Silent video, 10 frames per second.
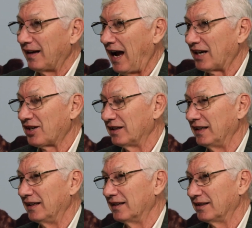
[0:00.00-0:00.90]

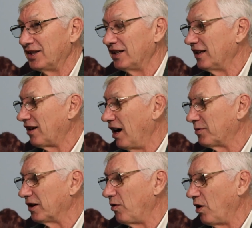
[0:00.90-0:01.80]
Actually, G.T.
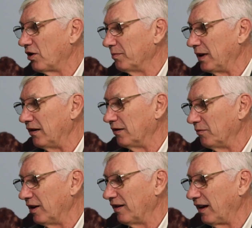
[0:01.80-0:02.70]
Thompson quoted me on
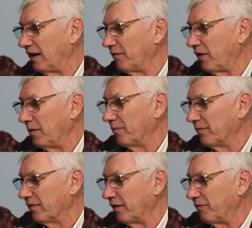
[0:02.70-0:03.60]
one thing from
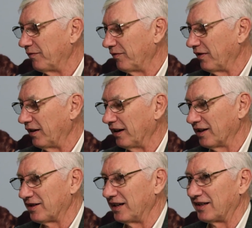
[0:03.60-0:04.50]
the
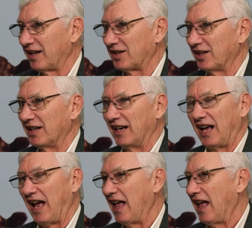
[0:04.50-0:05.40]
listening session, and
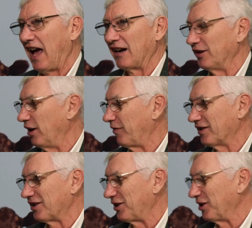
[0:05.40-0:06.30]
I don't know if
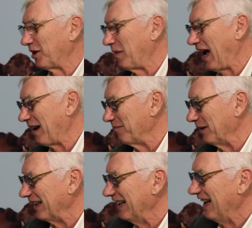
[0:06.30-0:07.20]
this is good or bad,
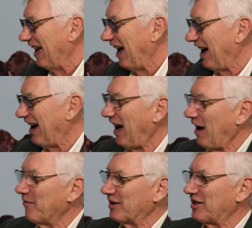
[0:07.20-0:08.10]
but I
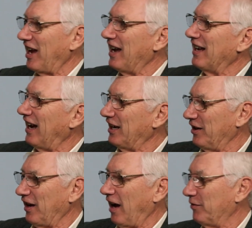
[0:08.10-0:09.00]
have a saying
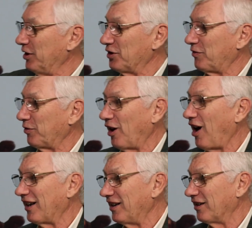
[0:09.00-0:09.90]
I've used for a
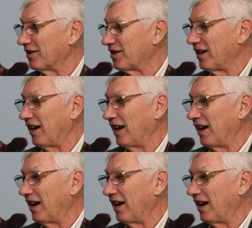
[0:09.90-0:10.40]
lot of years.